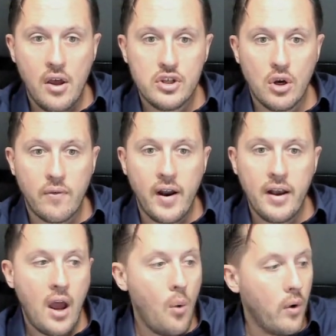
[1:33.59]
So right
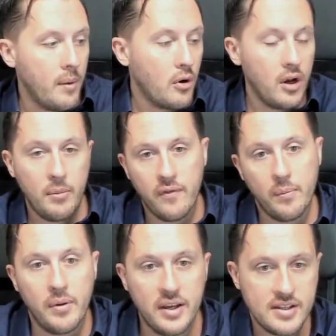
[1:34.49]
now where I'm going to be
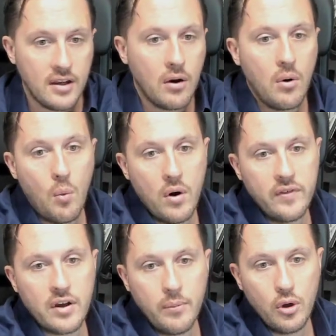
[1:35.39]
replacing one of
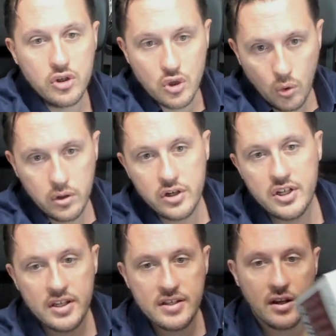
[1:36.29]
the computer's coolers,
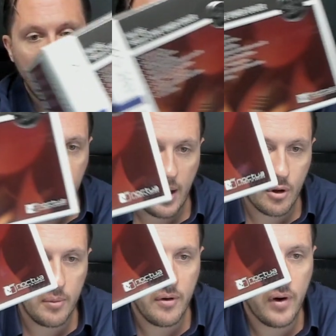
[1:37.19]
and this is the cooler that I'm
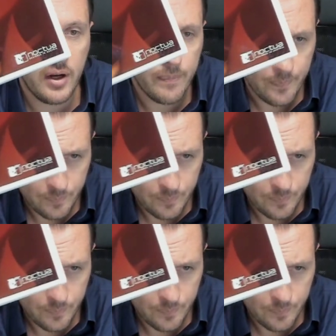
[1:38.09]
going to be running